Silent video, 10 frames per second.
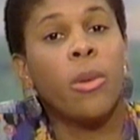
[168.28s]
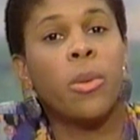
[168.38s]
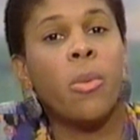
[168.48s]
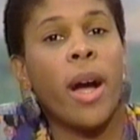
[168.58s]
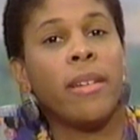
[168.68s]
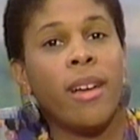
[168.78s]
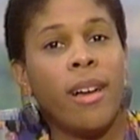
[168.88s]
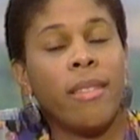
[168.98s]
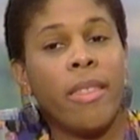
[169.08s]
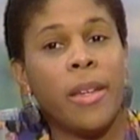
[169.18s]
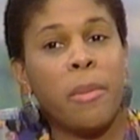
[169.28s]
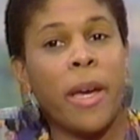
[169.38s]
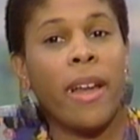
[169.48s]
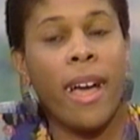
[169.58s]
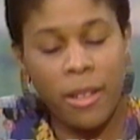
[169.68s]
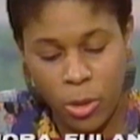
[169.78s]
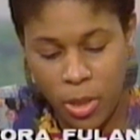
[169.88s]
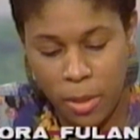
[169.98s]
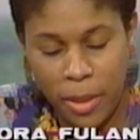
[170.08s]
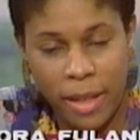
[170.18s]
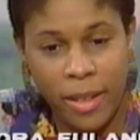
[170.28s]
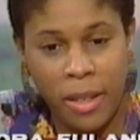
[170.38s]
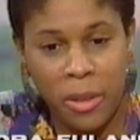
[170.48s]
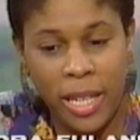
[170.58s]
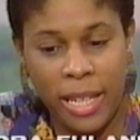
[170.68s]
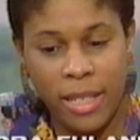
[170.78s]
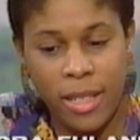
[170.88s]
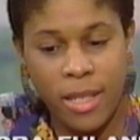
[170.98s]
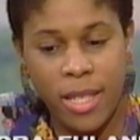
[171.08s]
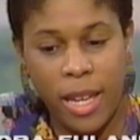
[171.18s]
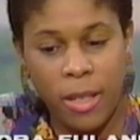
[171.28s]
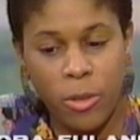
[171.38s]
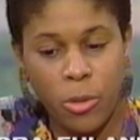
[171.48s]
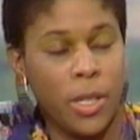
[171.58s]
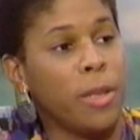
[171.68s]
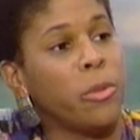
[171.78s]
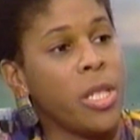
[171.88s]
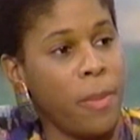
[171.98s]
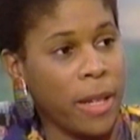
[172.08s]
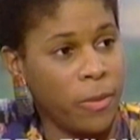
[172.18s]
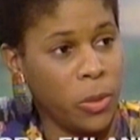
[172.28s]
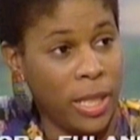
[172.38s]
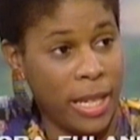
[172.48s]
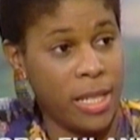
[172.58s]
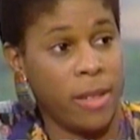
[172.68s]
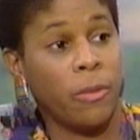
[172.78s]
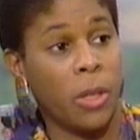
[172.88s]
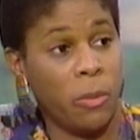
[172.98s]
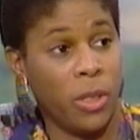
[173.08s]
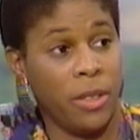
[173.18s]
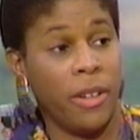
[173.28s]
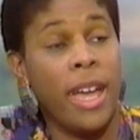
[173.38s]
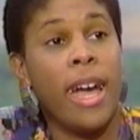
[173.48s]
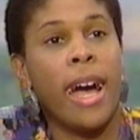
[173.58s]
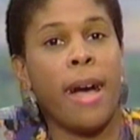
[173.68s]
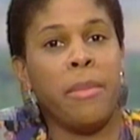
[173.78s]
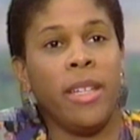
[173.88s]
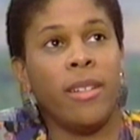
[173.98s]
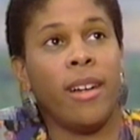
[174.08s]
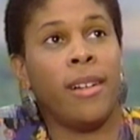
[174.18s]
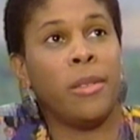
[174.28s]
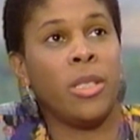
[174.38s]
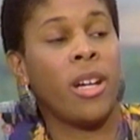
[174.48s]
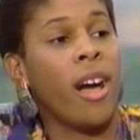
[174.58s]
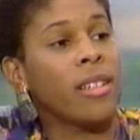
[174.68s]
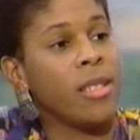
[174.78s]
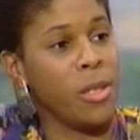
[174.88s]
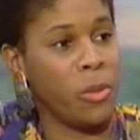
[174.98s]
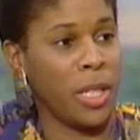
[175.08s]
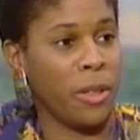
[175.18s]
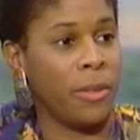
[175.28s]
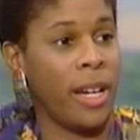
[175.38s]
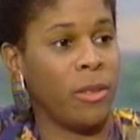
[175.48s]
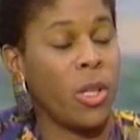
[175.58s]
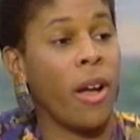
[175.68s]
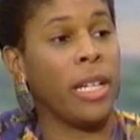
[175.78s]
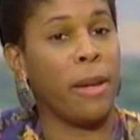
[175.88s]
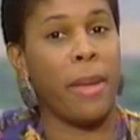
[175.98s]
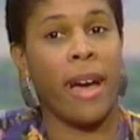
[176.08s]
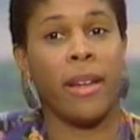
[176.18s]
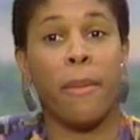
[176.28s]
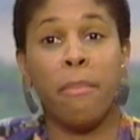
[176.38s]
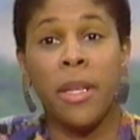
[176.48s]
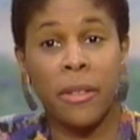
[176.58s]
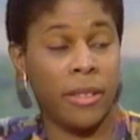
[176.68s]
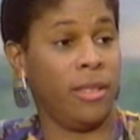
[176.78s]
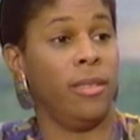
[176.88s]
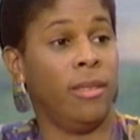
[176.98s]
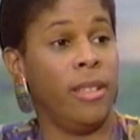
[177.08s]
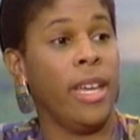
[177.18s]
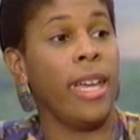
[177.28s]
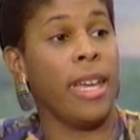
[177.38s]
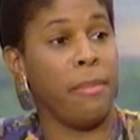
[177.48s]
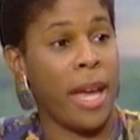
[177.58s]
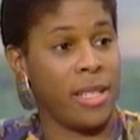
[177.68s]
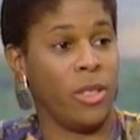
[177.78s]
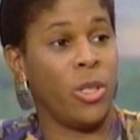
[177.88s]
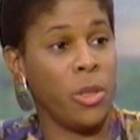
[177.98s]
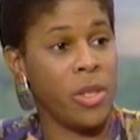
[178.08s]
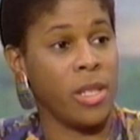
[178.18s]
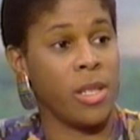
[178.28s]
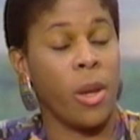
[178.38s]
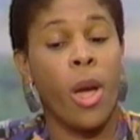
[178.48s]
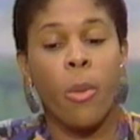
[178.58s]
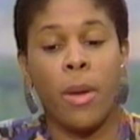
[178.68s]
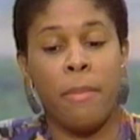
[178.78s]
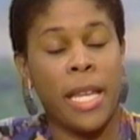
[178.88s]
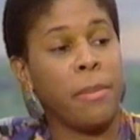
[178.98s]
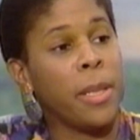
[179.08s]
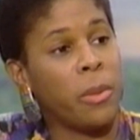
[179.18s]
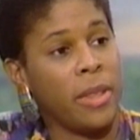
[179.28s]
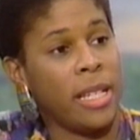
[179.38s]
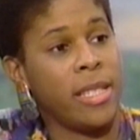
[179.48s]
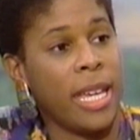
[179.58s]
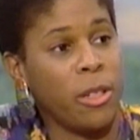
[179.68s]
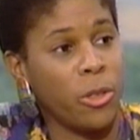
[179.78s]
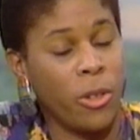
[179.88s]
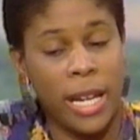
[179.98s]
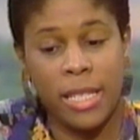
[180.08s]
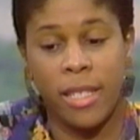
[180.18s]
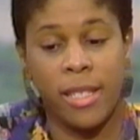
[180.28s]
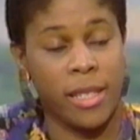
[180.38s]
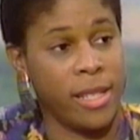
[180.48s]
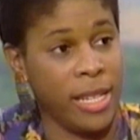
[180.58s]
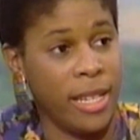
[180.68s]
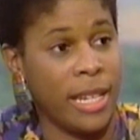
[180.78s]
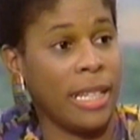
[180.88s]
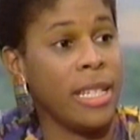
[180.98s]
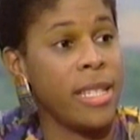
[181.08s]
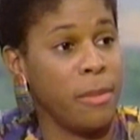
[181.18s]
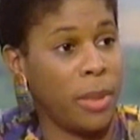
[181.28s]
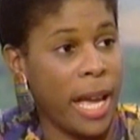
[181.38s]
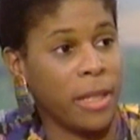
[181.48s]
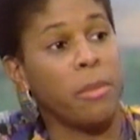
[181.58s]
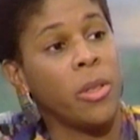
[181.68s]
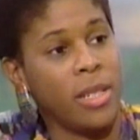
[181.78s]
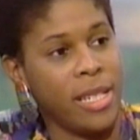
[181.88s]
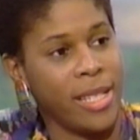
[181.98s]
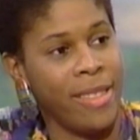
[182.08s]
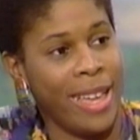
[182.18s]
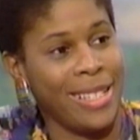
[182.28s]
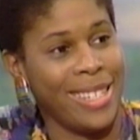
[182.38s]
Well, why not think about how to treat him like the other candidates and treat him respectfully as a front runner? I mean, Dukakis is running around talking about a miracle in Massachusetts when many people in that state are trying to succeed, at least in black communities in that